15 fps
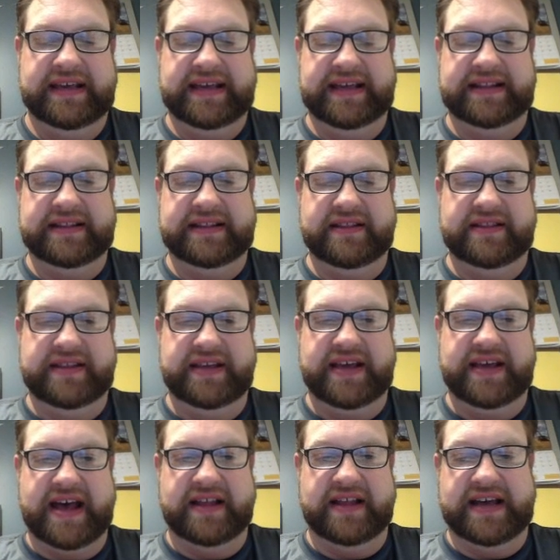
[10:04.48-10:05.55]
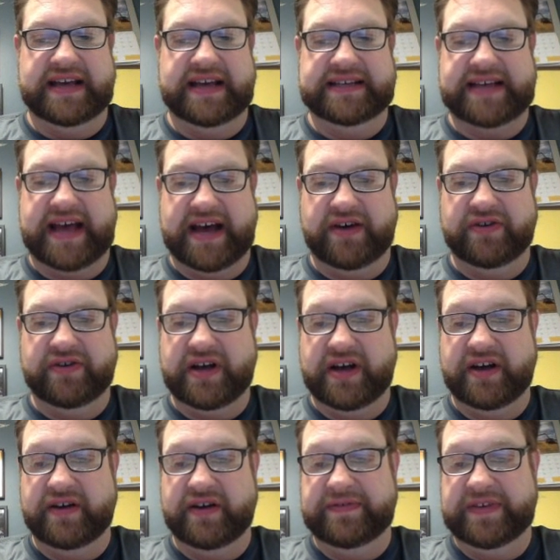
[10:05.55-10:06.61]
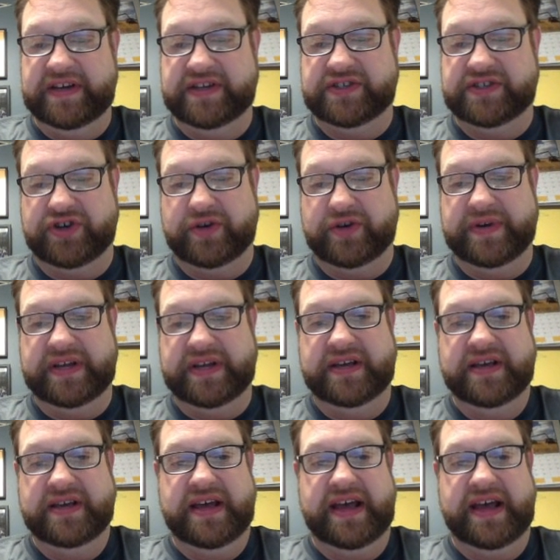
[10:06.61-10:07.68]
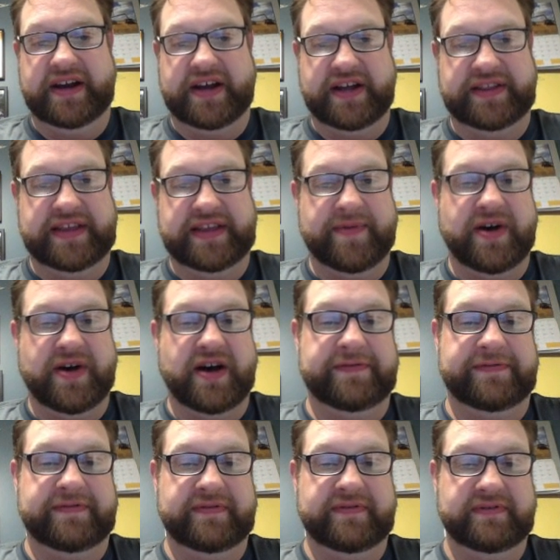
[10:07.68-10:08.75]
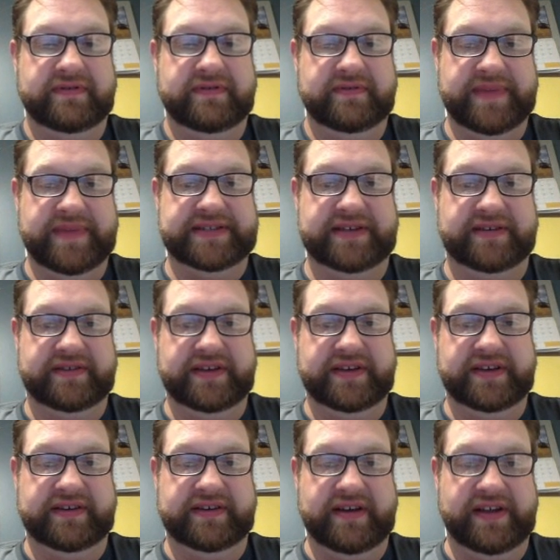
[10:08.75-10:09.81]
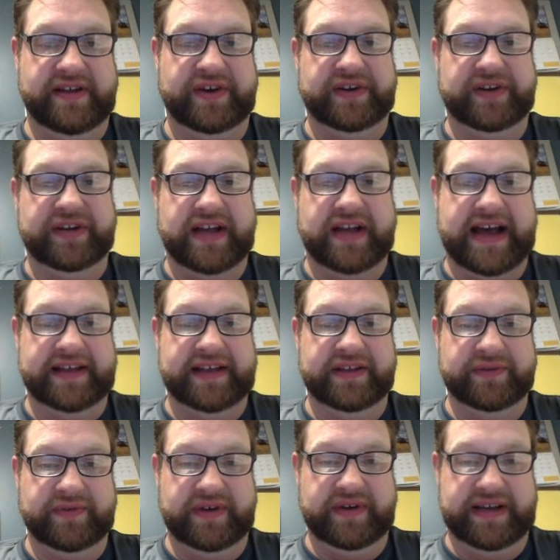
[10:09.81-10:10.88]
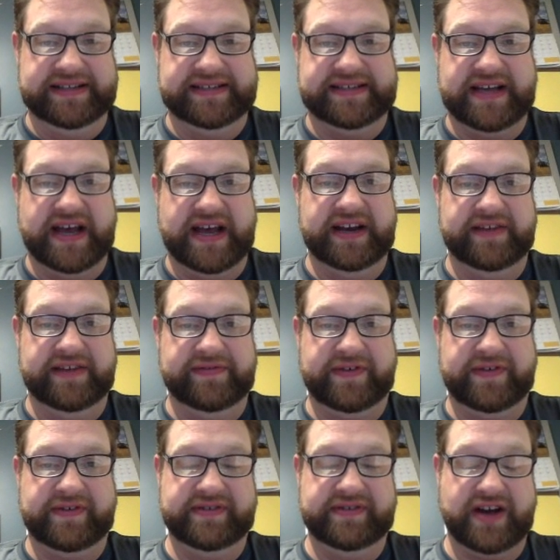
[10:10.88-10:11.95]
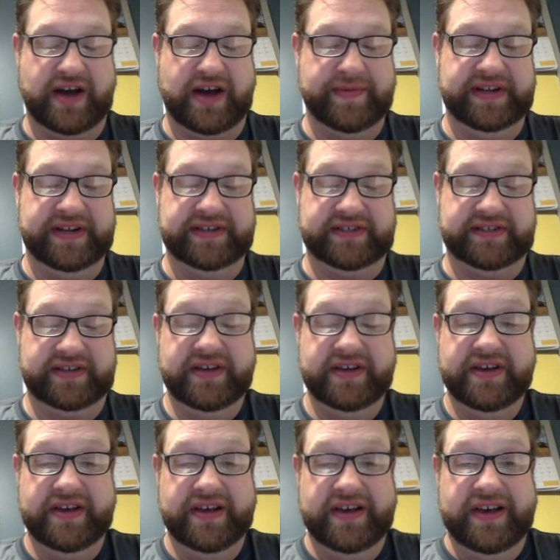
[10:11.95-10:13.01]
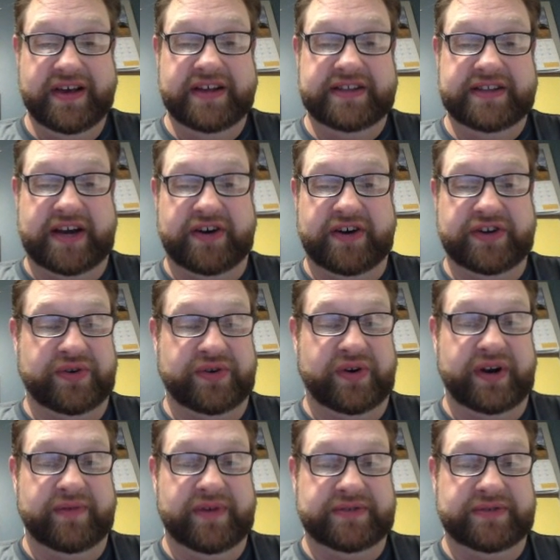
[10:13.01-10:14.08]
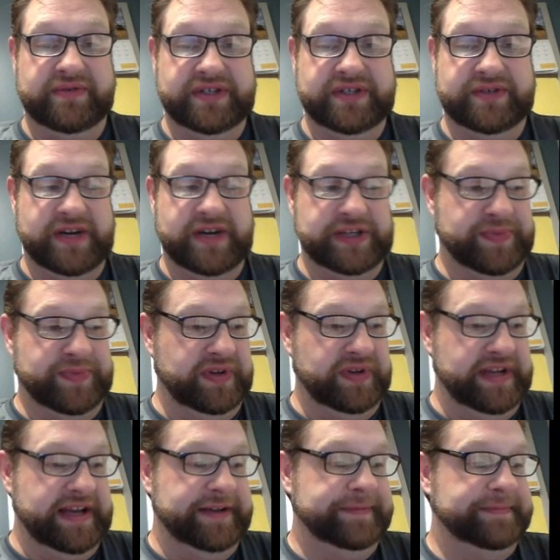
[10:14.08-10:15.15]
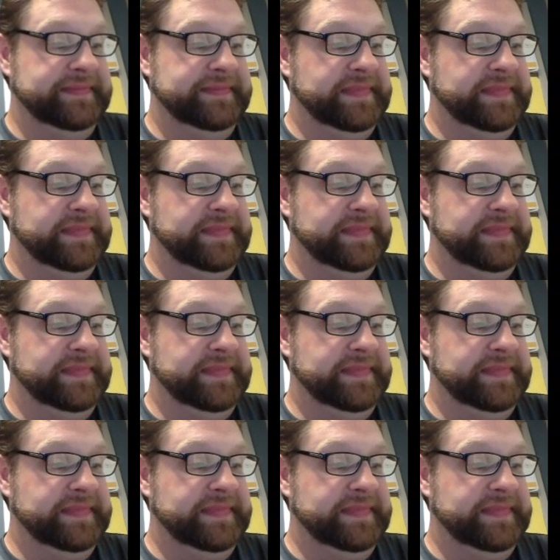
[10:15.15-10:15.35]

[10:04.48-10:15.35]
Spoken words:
get the Allies out of East Germany and cut them off, basically in their little island inside of communist territory, which was West Berlin.